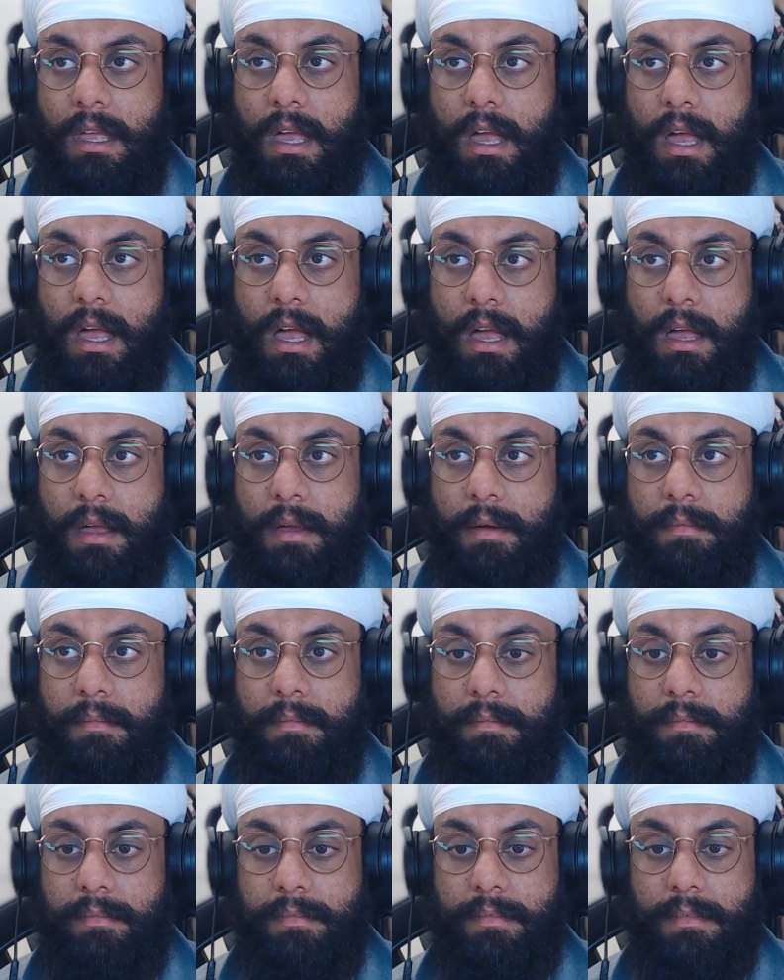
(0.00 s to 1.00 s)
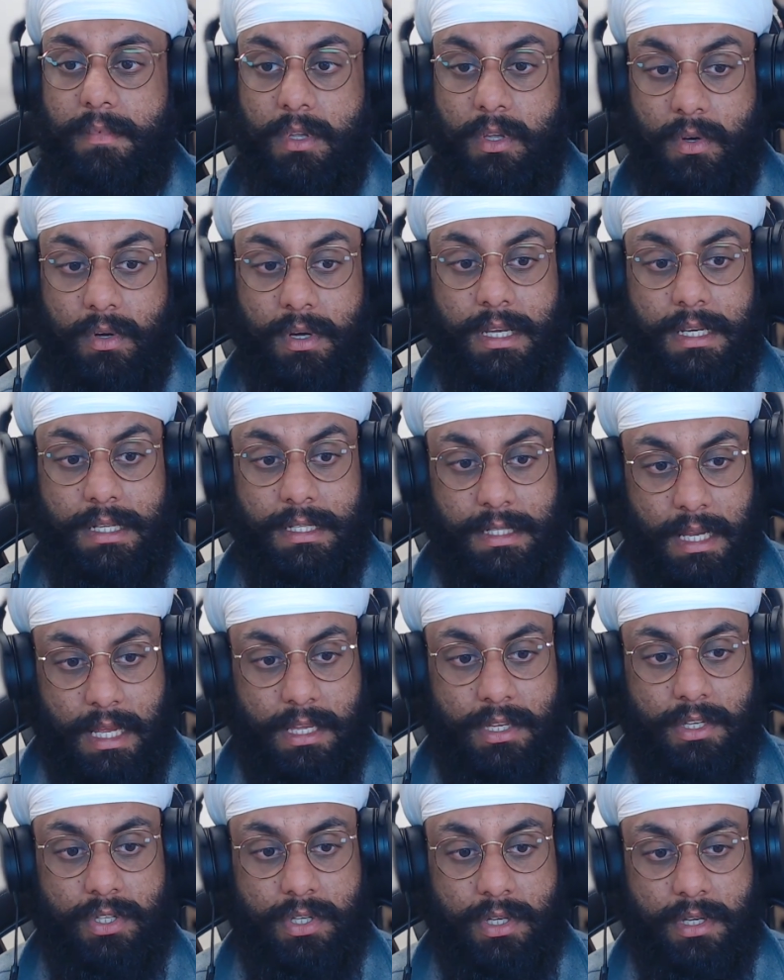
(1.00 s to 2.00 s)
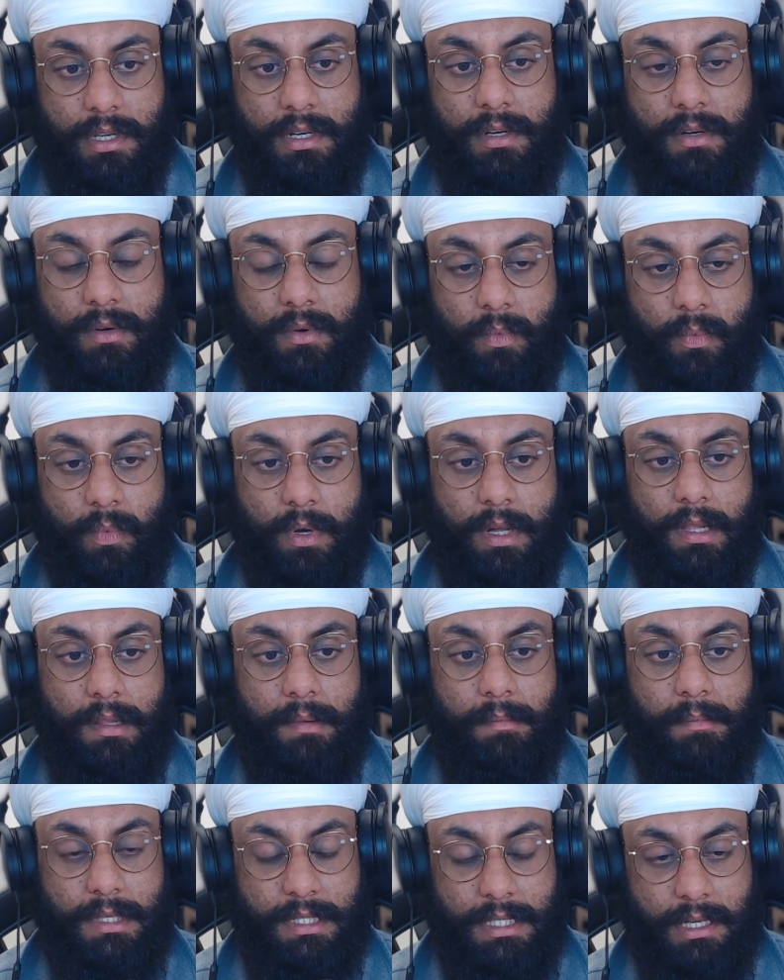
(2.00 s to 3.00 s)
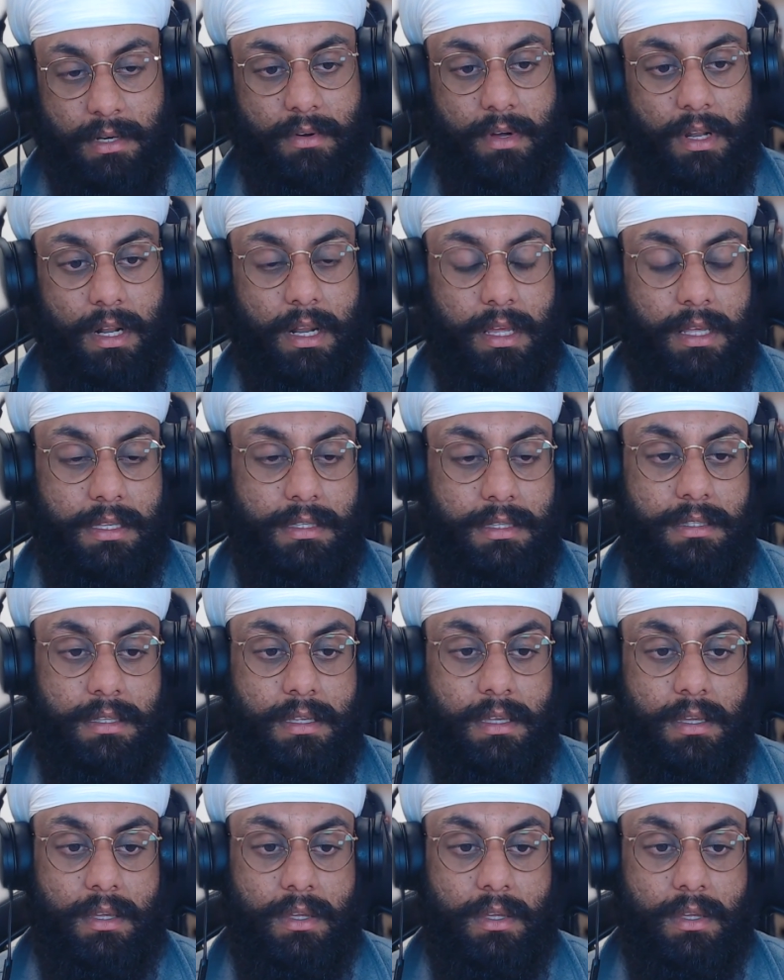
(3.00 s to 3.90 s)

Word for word: um, intention. Um, your intention will materialize.